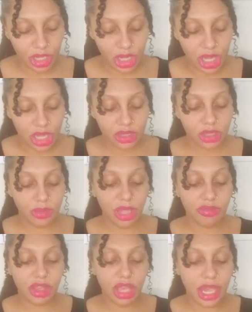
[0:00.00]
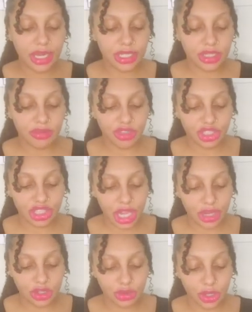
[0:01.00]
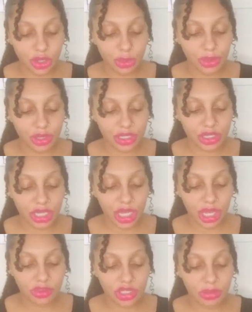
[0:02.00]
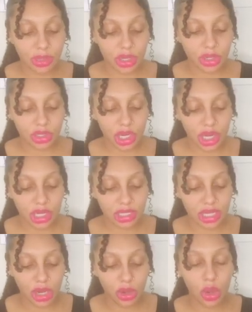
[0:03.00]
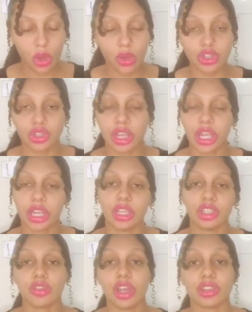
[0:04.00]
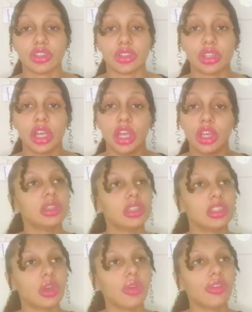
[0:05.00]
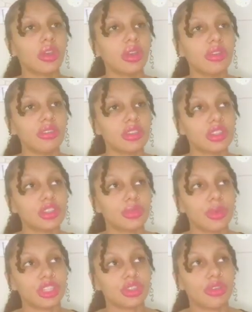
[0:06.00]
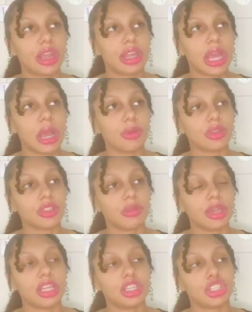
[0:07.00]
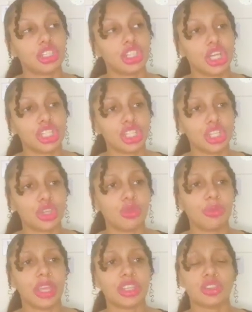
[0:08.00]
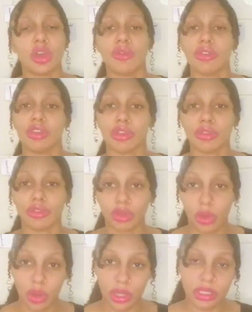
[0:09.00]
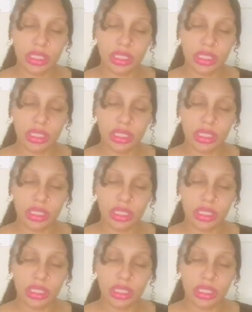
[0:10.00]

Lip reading: Then we have the Goddess of the Shadows. What you perceive to be your dark side holds your hidden treasures. So if you're in a situation right now where somebody is judging you based off of your flaws,